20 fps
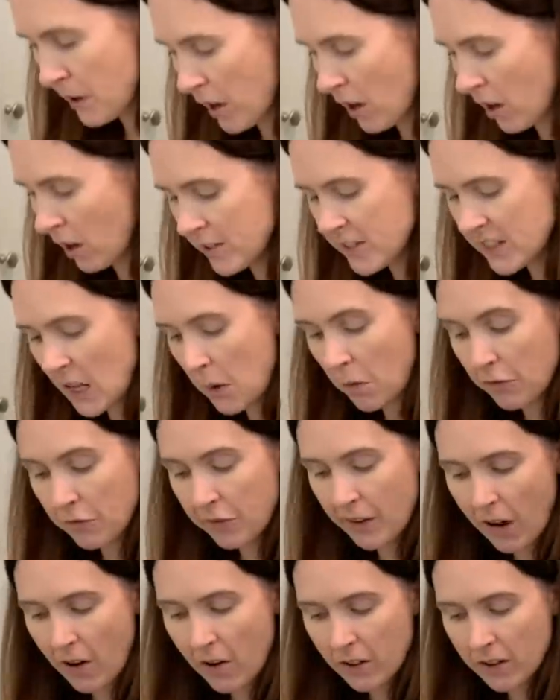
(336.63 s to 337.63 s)
because they were
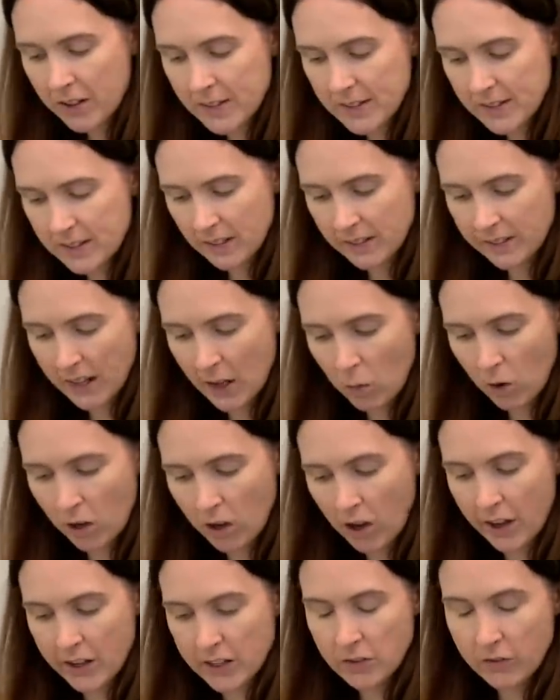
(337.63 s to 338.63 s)
flourless, that they were
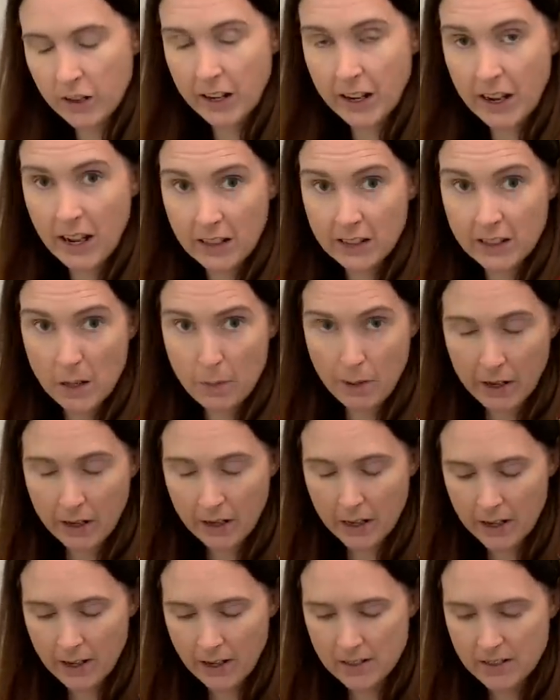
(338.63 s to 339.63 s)
kind of like healthy
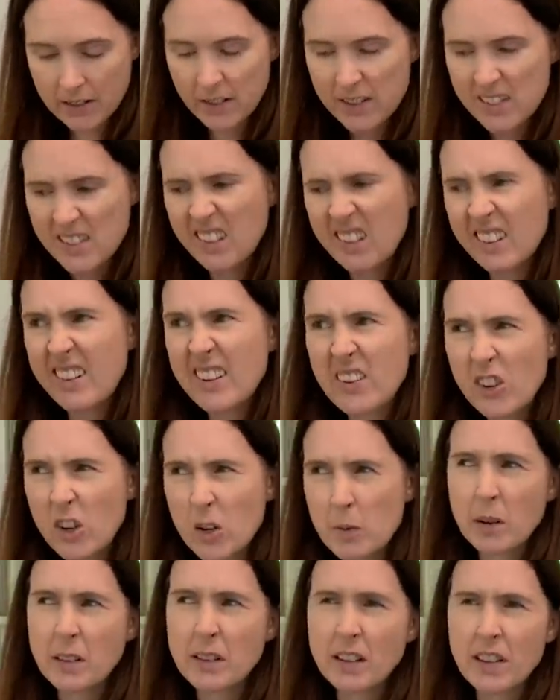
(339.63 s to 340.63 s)
pancakes. And I was like, oh, I don't know
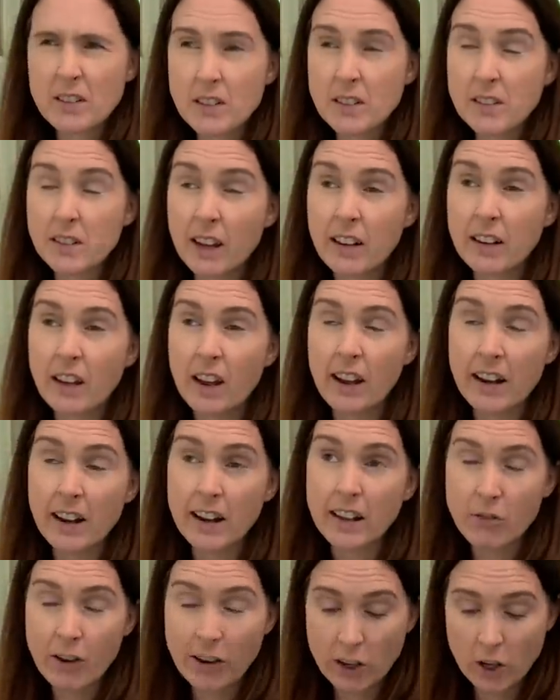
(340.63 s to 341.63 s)
about that, because I
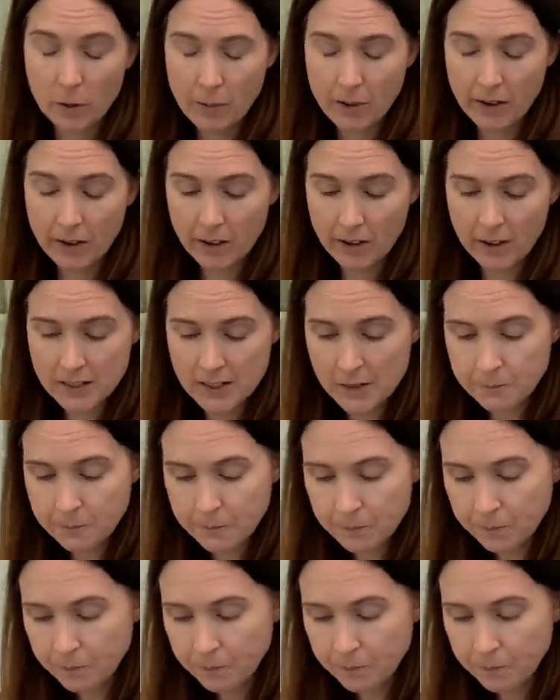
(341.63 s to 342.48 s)
like regular pancakes.